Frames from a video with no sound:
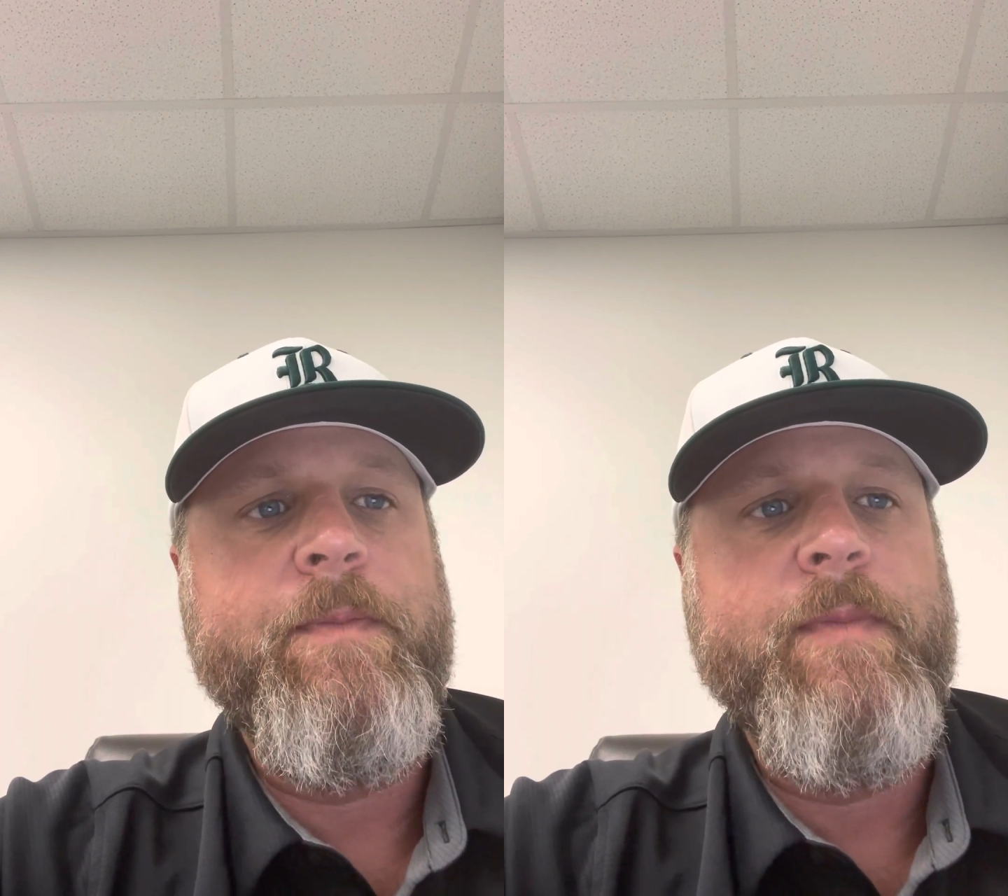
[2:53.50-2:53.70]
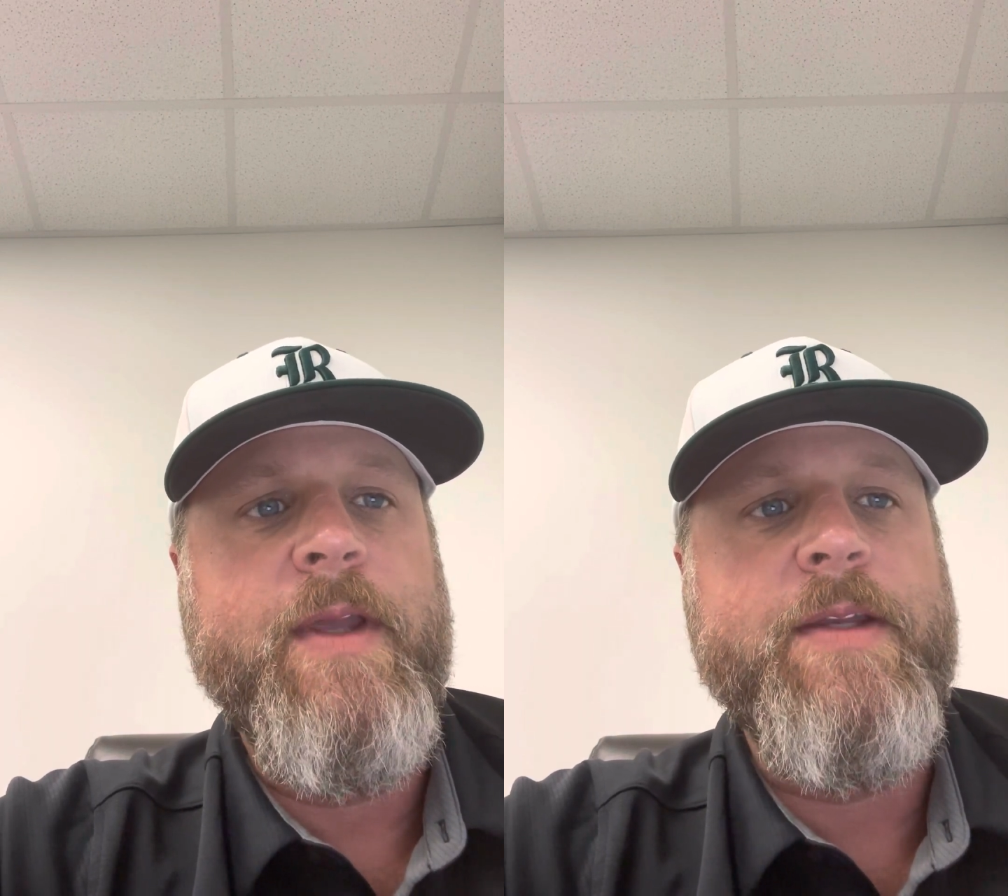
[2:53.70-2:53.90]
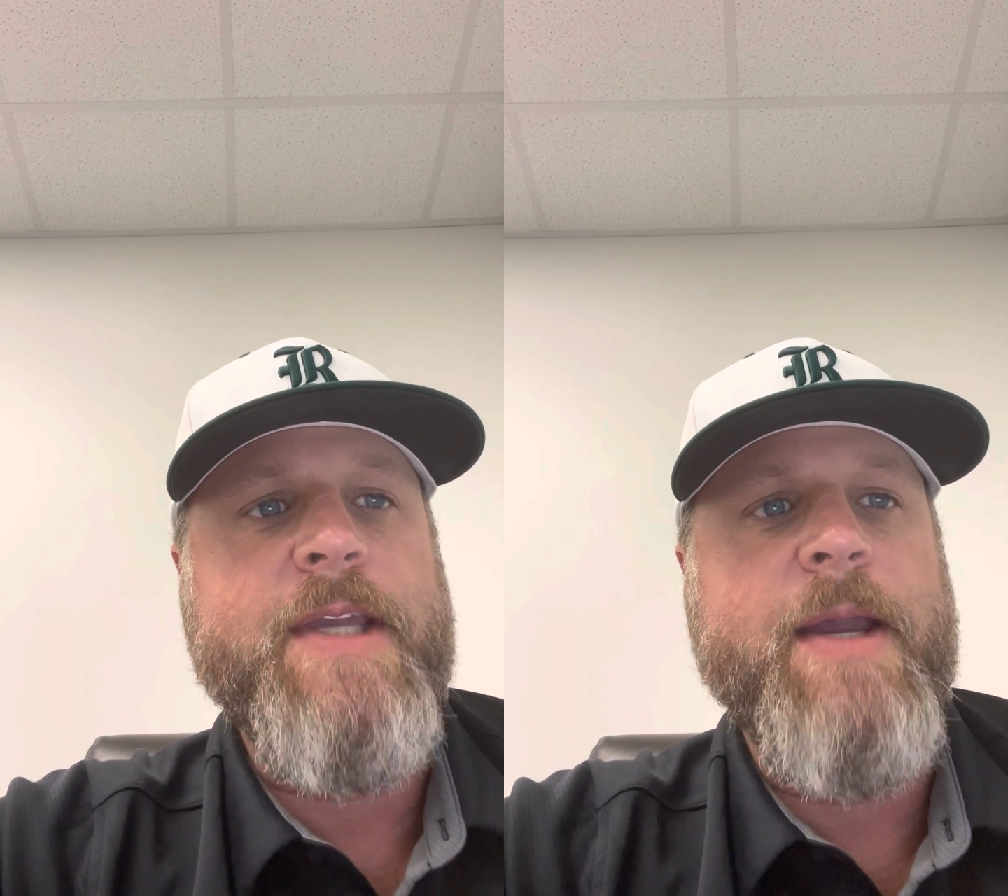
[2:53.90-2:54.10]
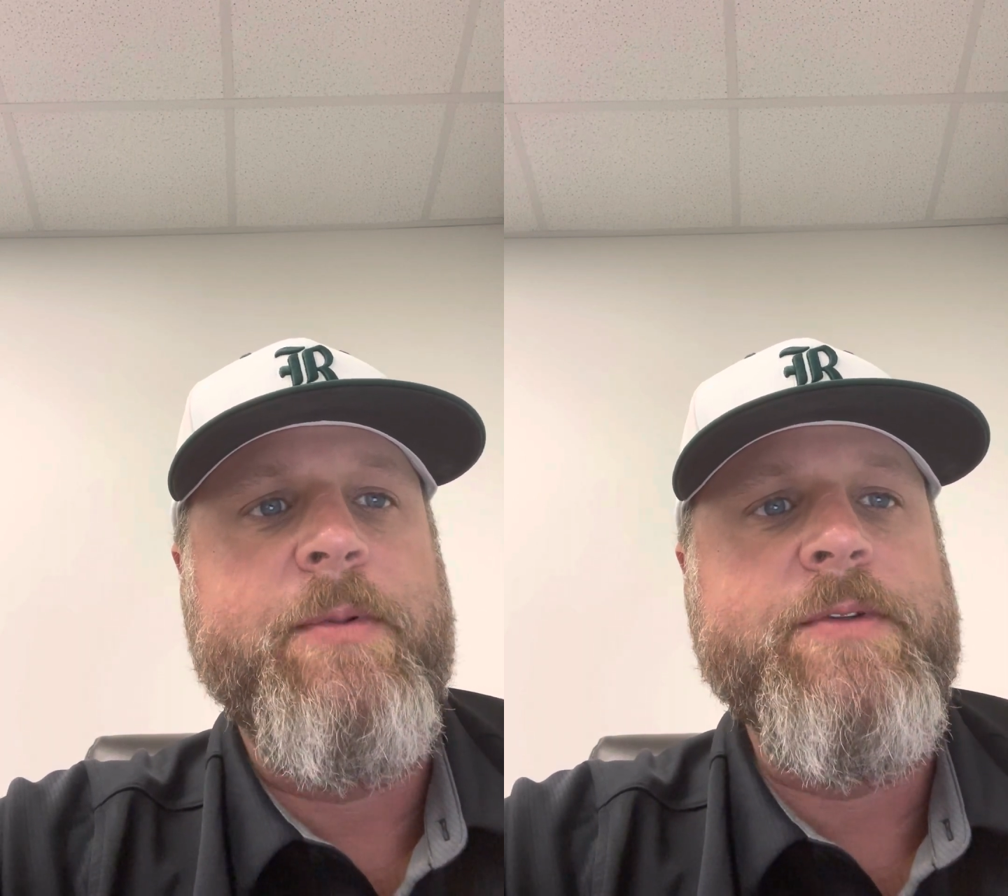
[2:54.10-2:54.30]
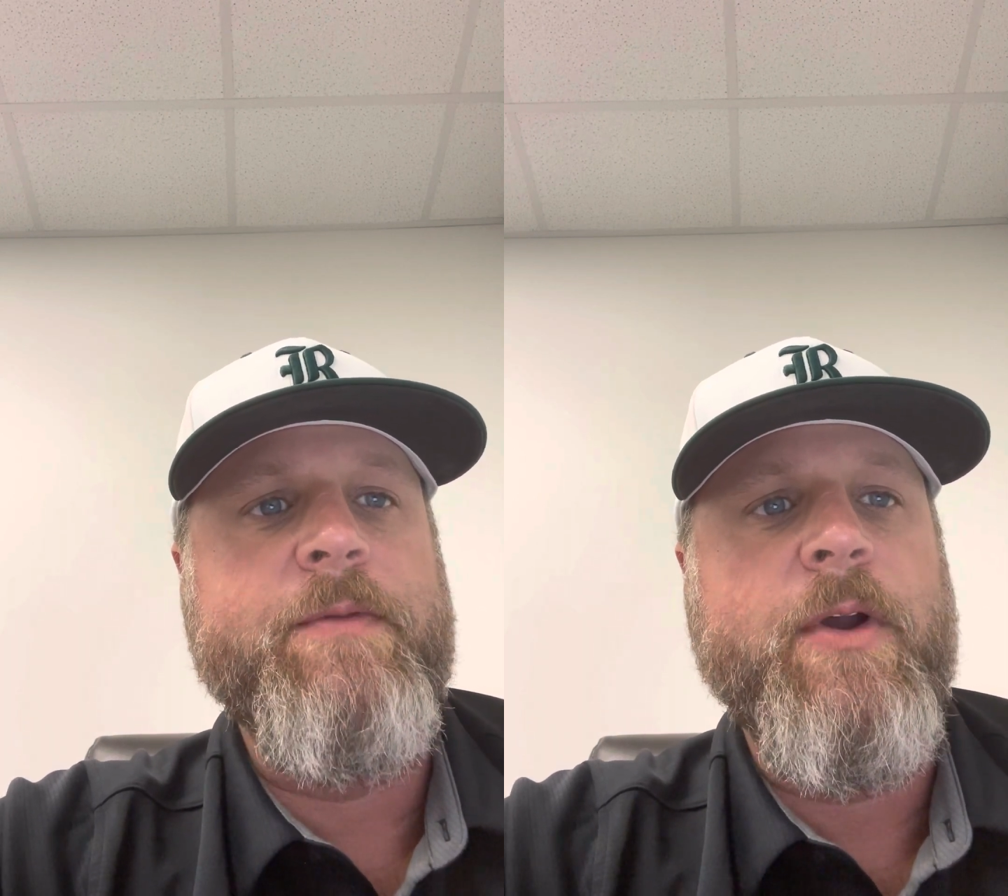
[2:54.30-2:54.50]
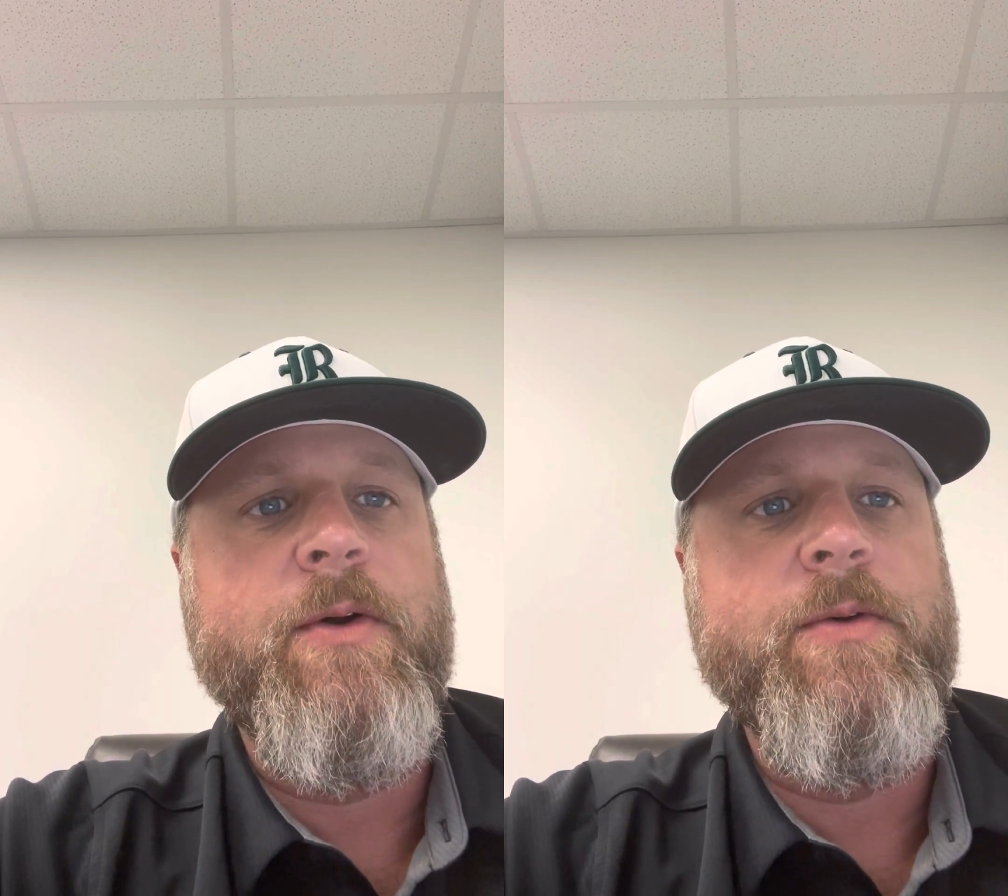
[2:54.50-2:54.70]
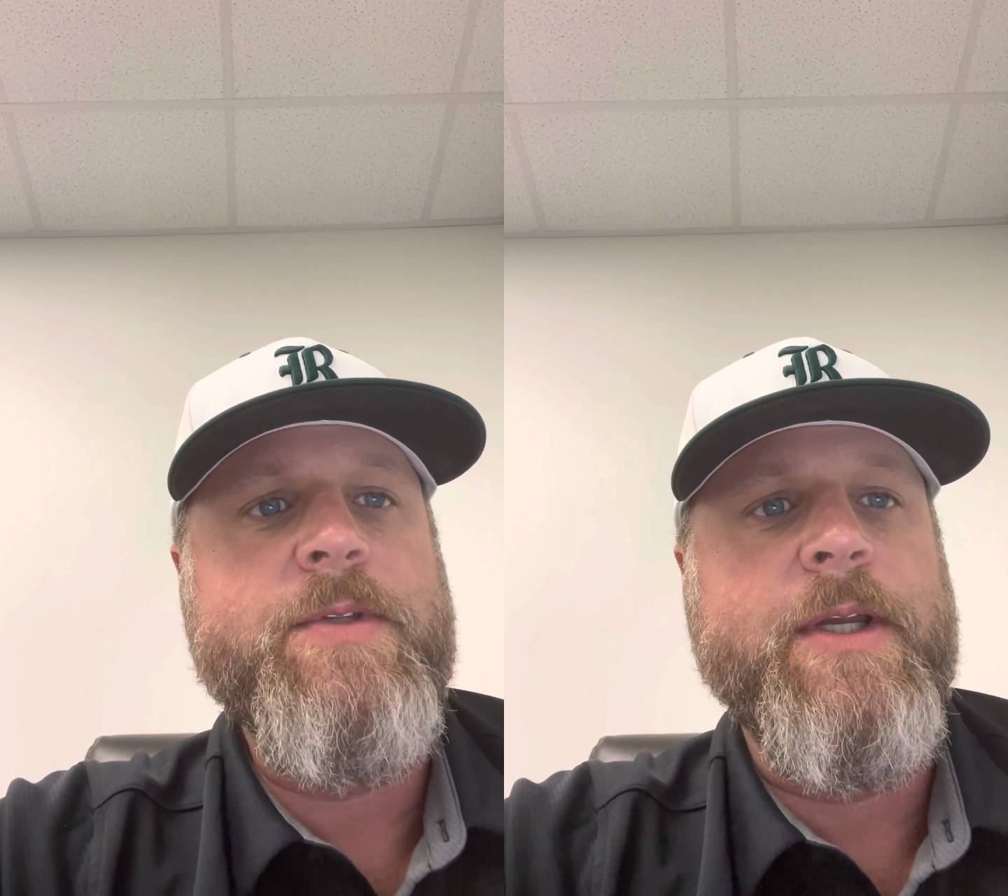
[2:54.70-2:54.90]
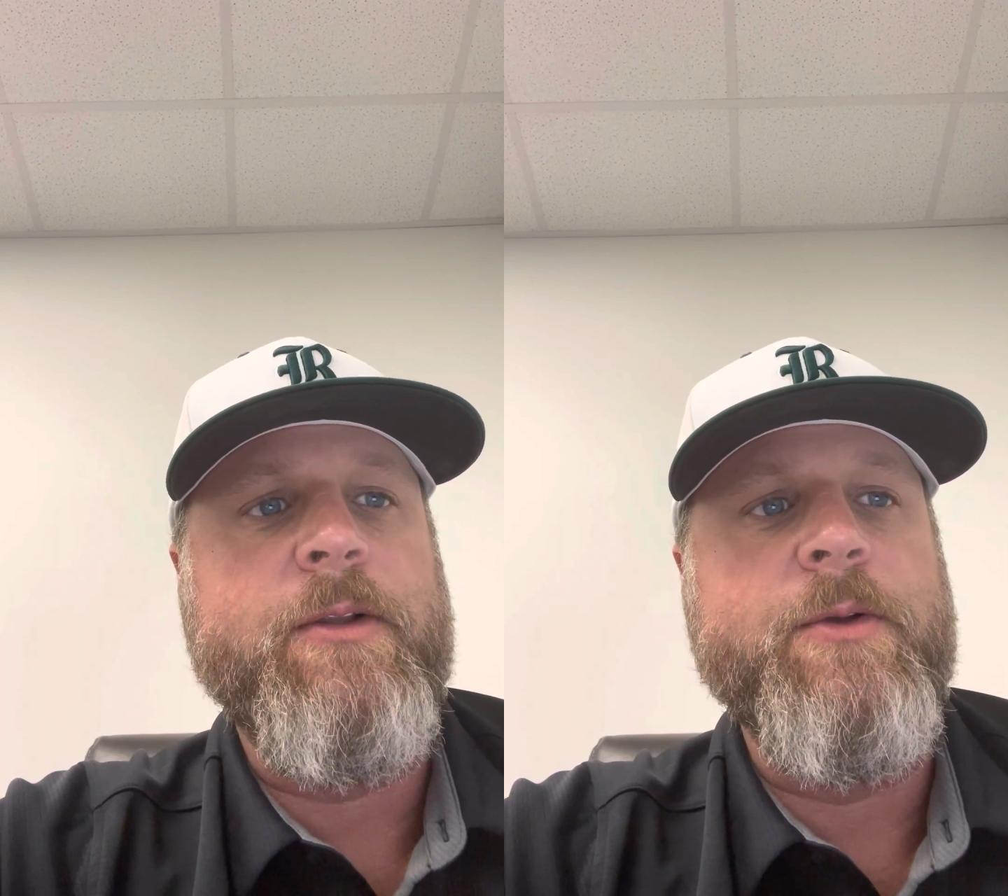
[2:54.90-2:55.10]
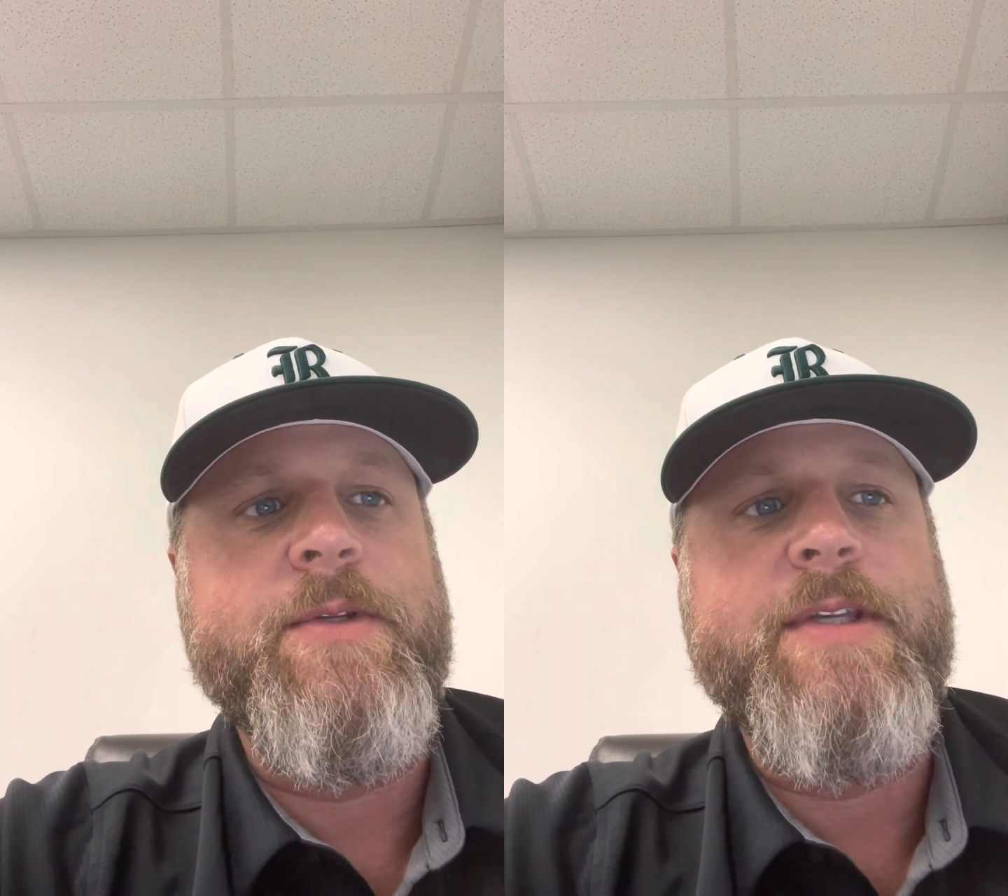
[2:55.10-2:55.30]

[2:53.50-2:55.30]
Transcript: Examples of goals include